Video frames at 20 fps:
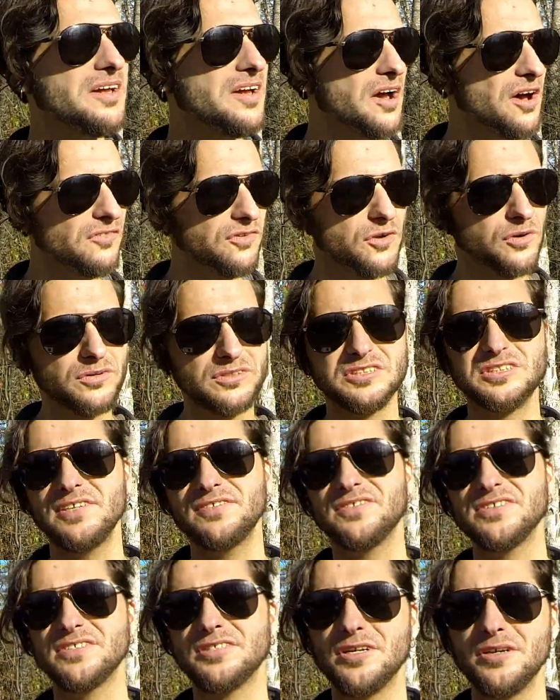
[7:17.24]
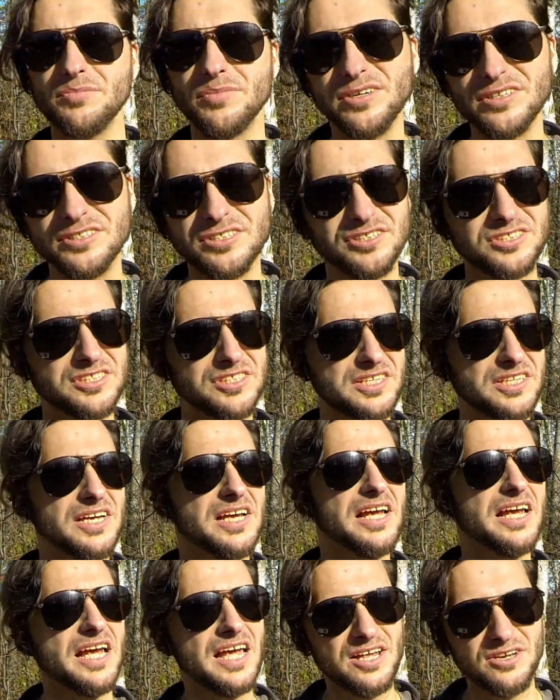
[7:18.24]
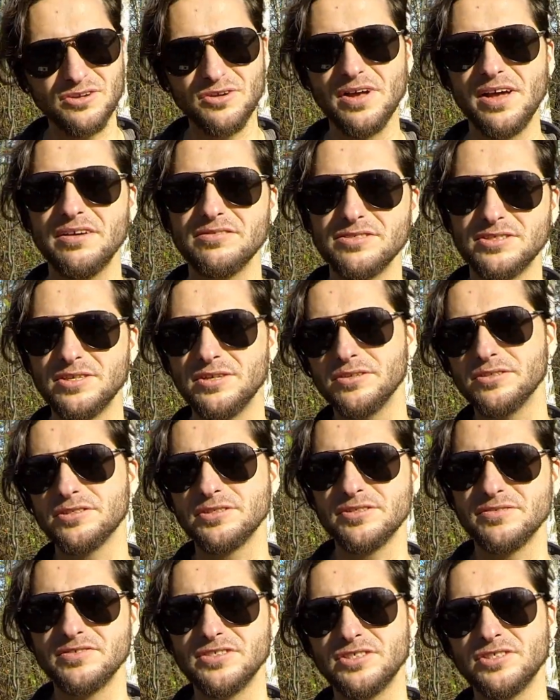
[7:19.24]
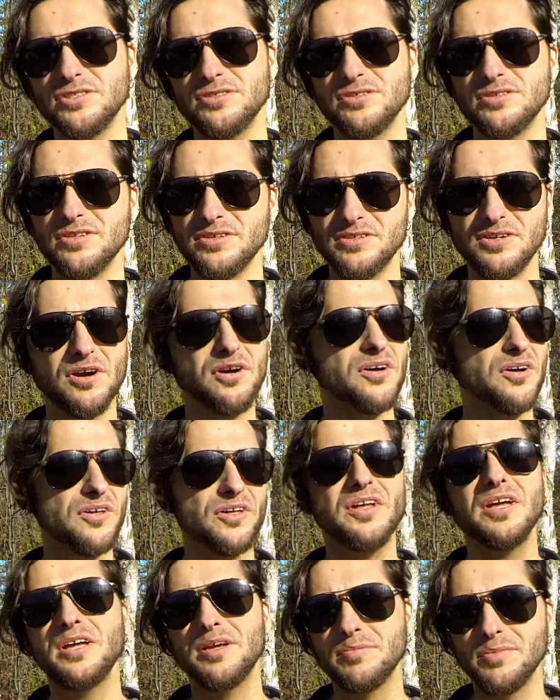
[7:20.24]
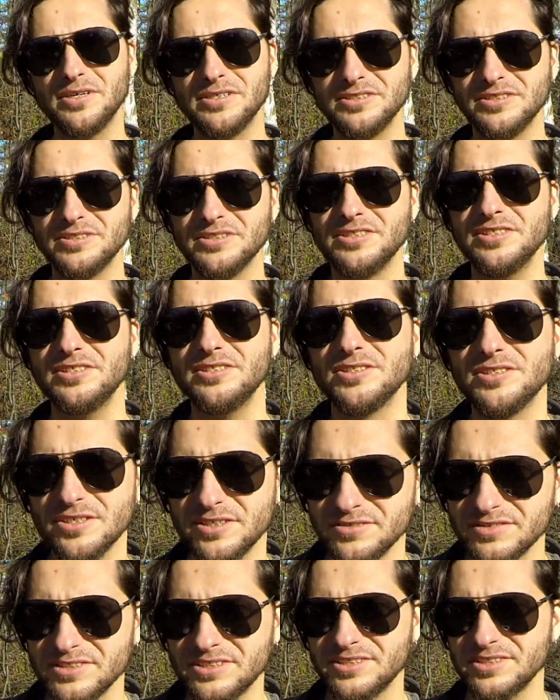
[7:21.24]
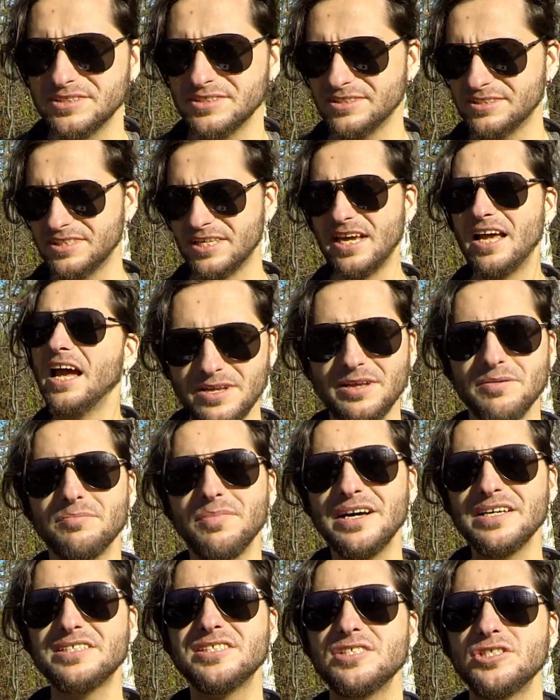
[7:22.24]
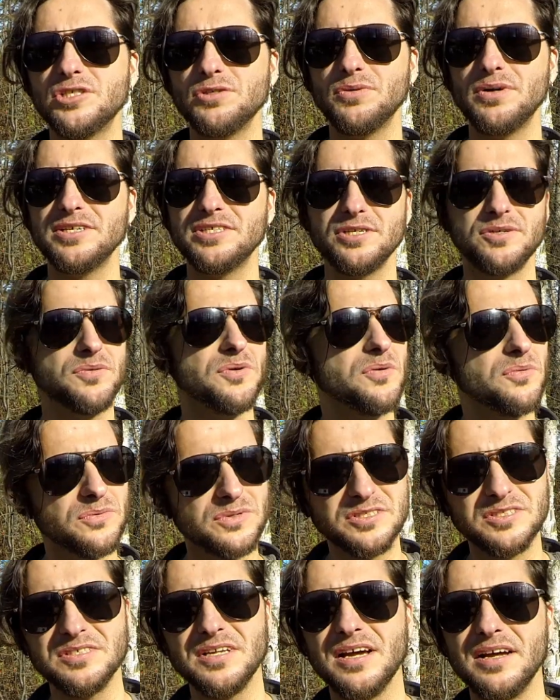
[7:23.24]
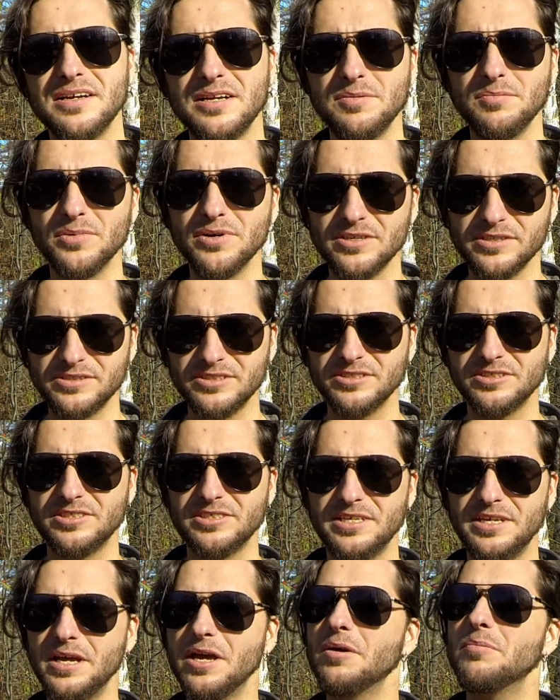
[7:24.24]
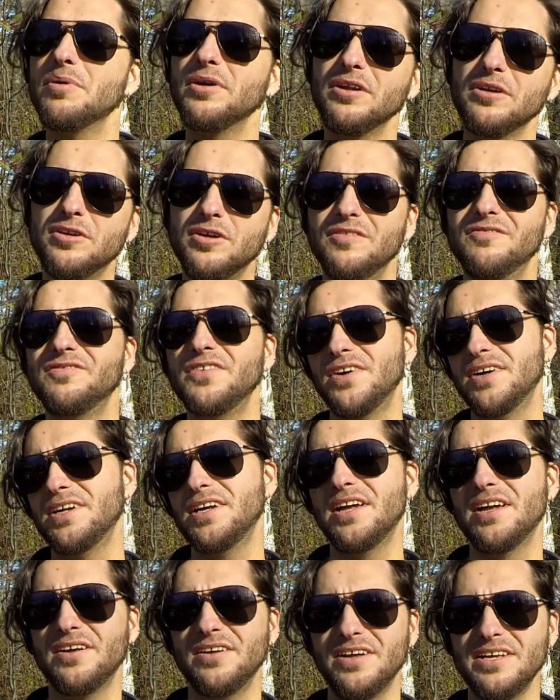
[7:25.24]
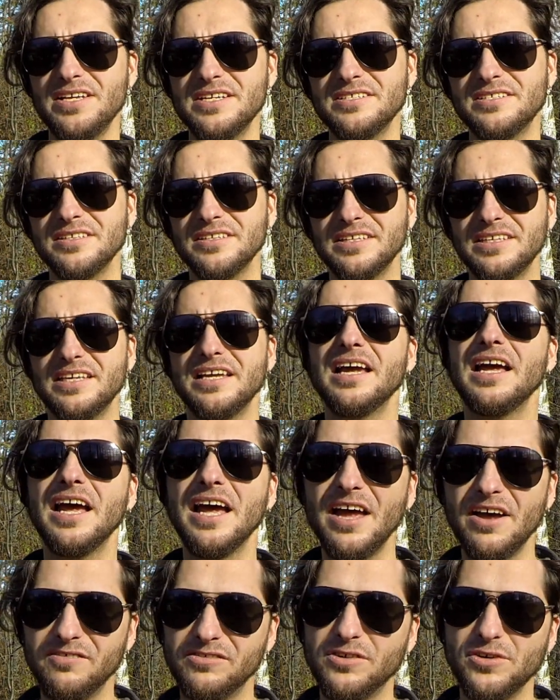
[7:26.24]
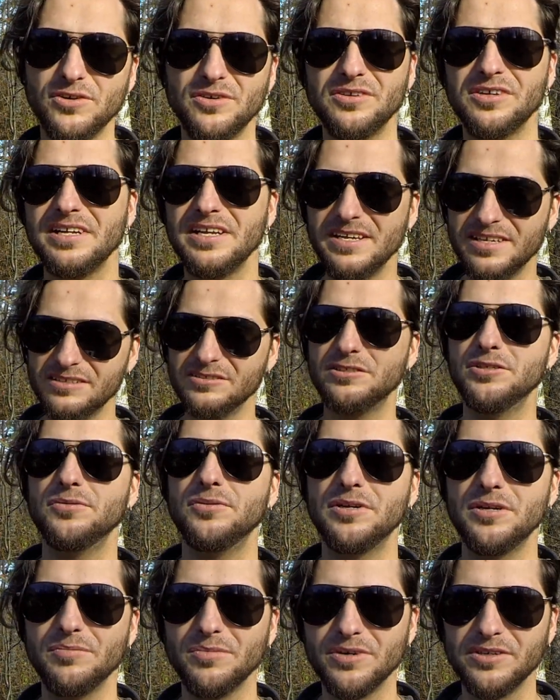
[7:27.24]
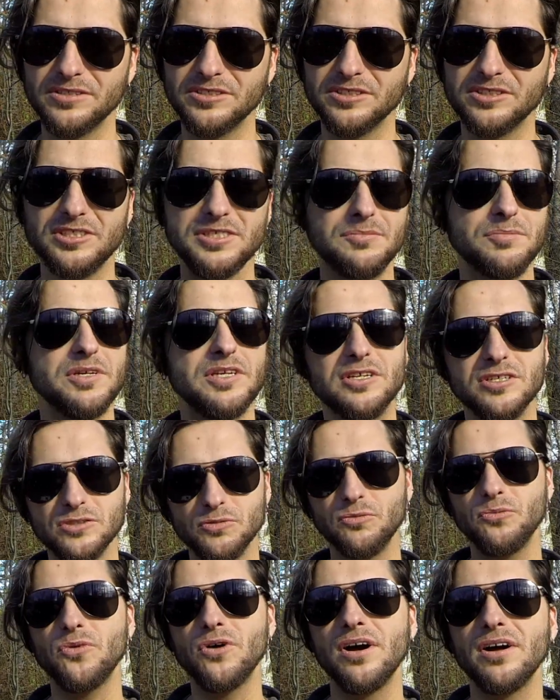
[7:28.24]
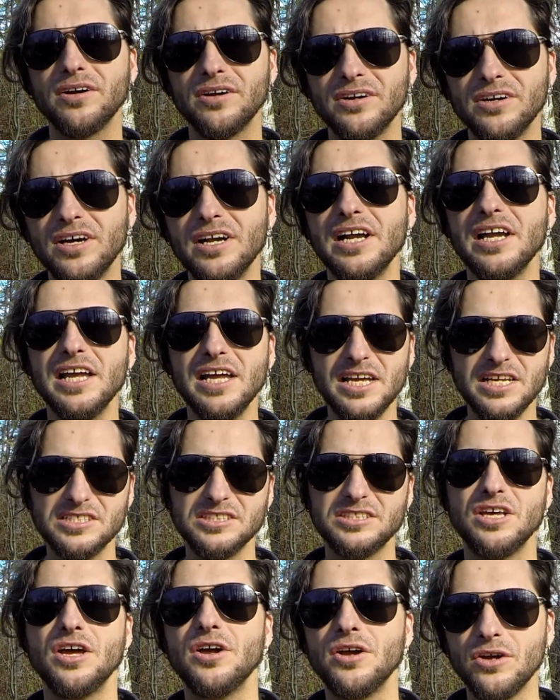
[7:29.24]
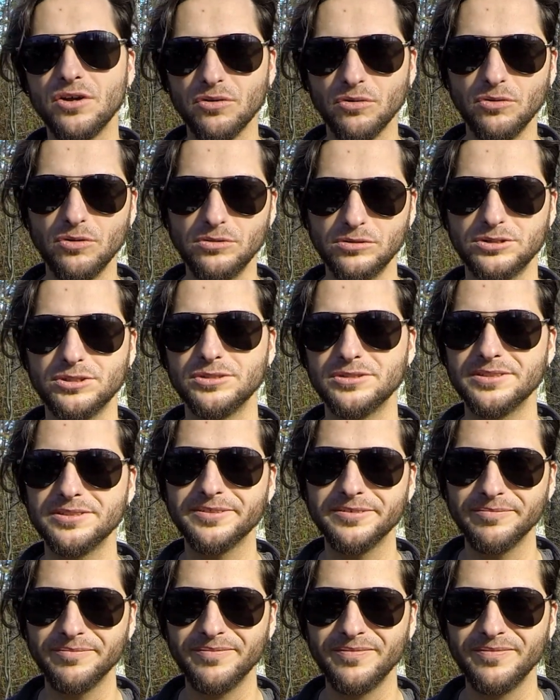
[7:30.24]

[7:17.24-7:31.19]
Of course, if it's an emergency and you have cell service, you could call emergency services. My situation was not an emergency, but it could very easily have turned into an emergency because water is crucial.